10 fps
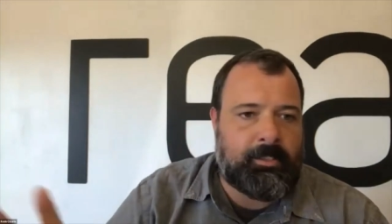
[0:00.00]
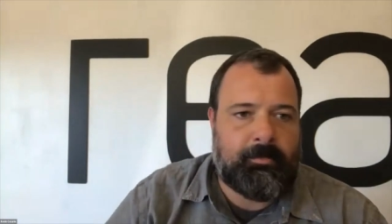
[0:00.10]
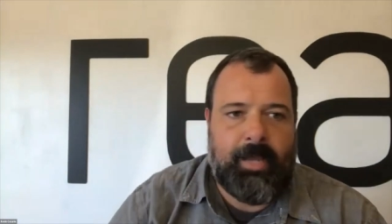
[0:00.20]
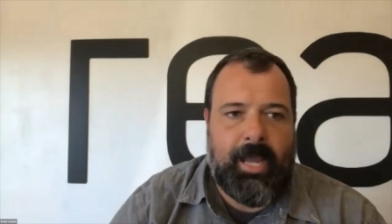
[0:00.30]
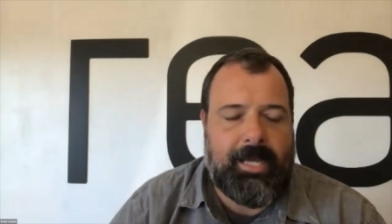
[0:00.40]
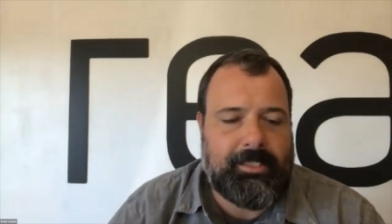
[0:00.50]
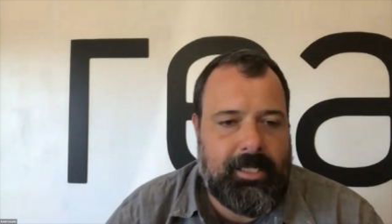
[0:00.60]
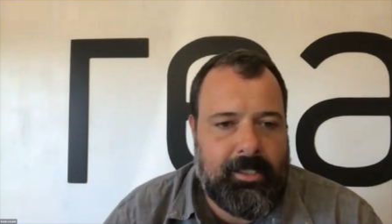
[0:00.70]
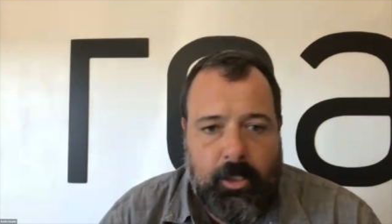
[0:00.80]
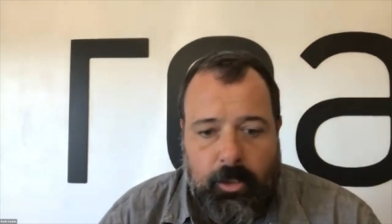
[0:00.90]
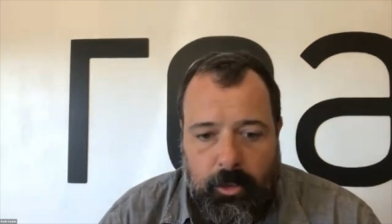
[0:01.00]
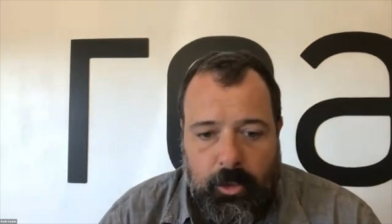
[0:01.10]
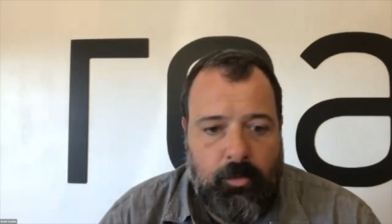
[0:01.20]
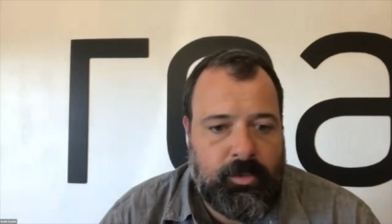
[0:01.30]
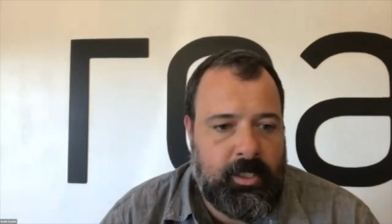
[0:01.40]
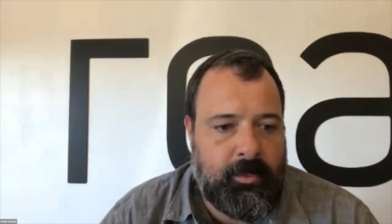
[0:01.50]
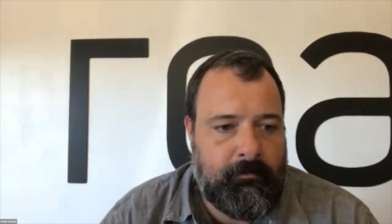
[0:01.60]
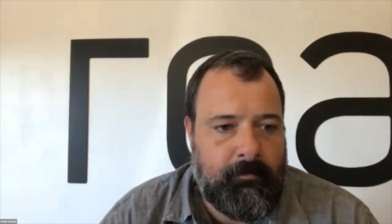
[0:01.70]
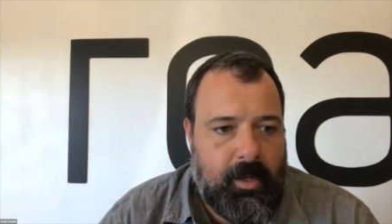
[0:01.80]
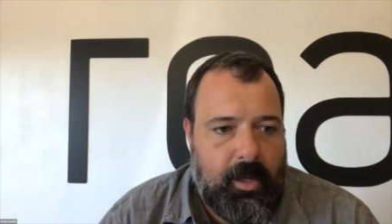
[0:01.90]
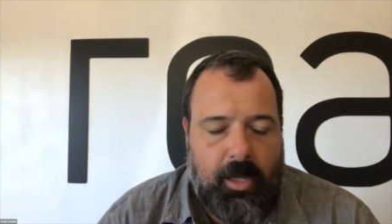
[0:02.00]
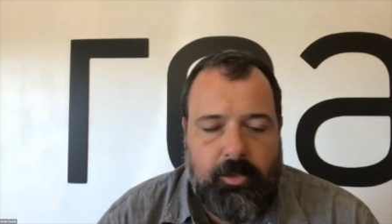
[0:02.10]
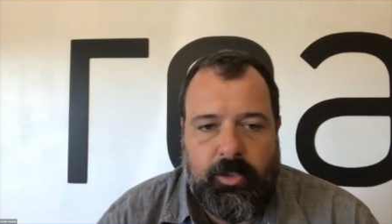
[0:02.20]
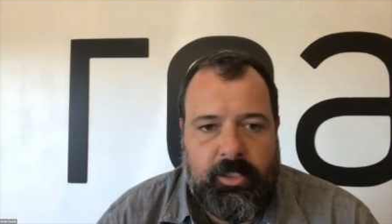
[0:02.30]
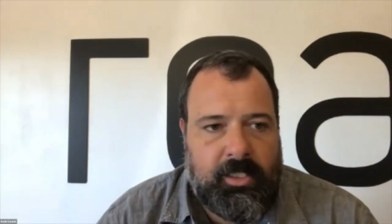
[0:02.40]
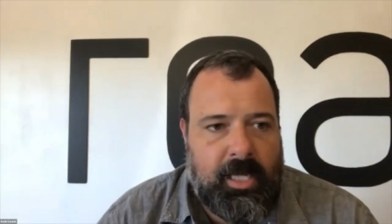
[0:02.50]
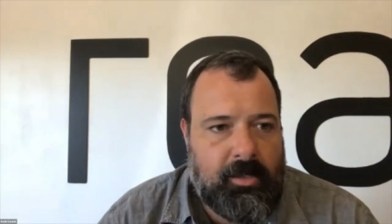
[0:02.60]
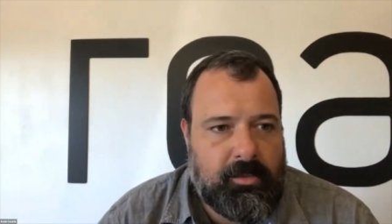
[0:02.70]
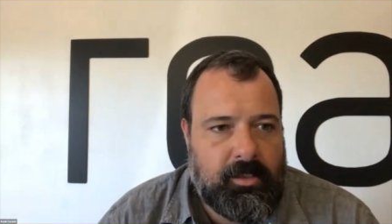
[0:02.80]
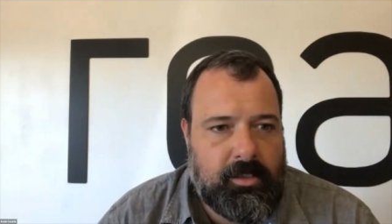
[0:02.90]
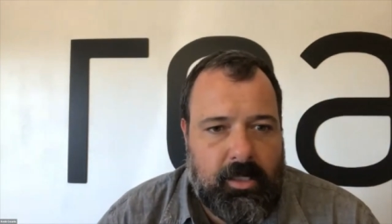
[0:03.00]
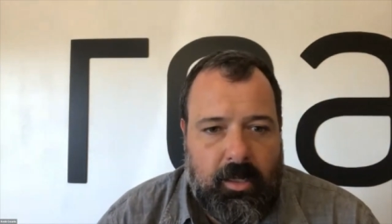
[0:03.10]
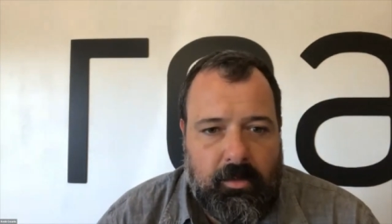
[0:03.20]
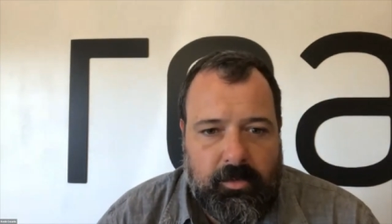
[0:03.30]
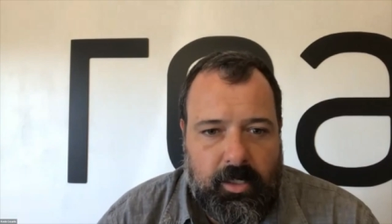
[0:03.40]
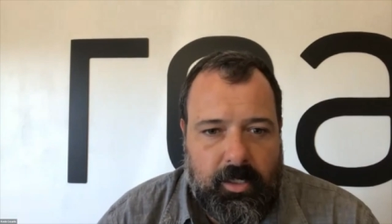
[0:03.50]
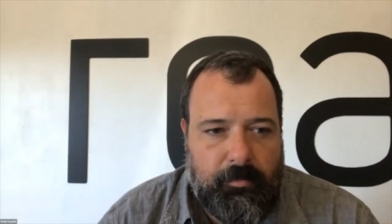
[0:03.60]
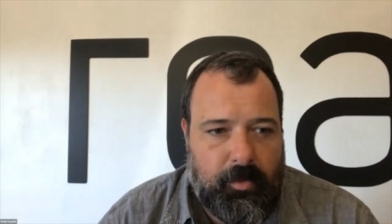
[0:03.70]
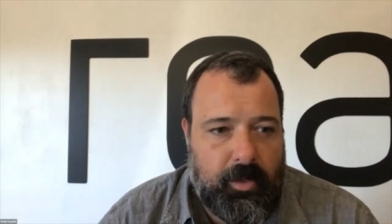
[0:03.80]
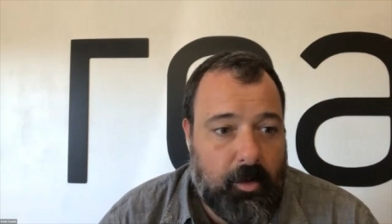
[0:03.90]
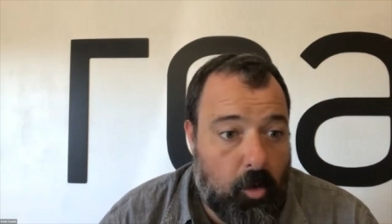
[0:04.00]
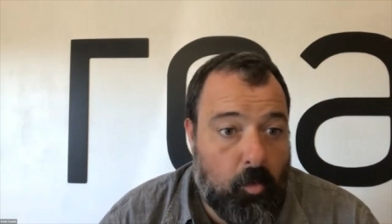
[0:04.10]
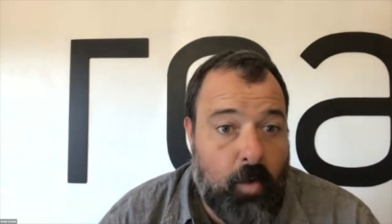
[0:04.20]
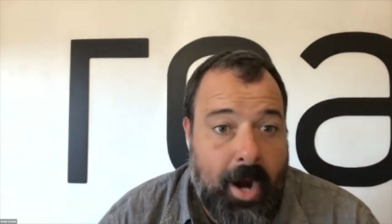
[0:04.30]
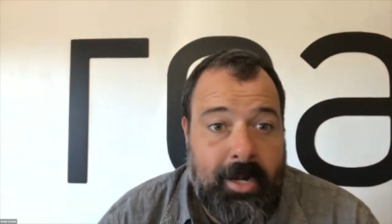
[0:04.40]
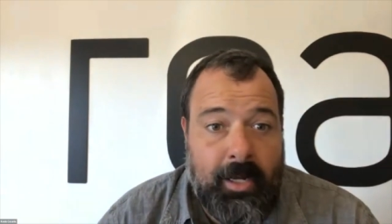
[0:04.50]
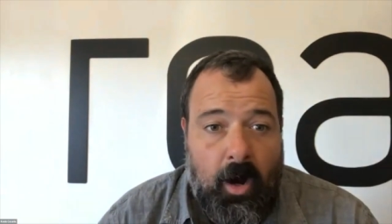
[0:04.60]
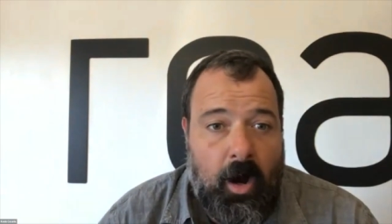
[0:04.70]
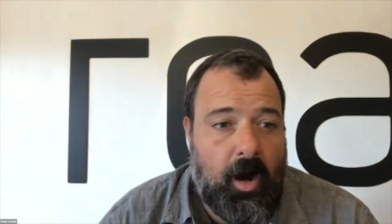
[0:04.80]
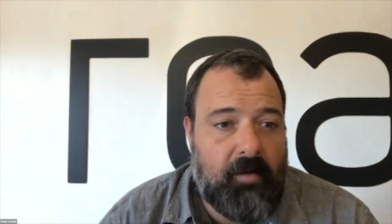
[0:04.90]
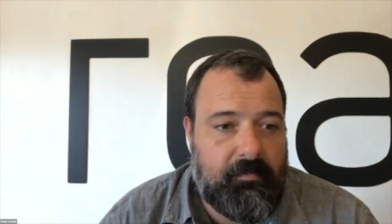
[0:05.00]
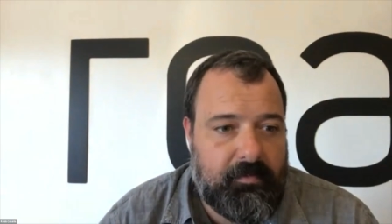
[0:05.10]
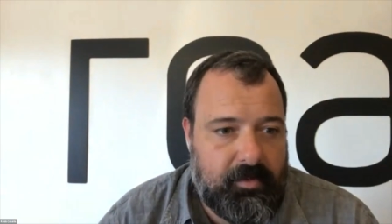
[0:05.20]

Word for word: some asset, and they're losing hundreds of thousands of dollars on it per year or writing off.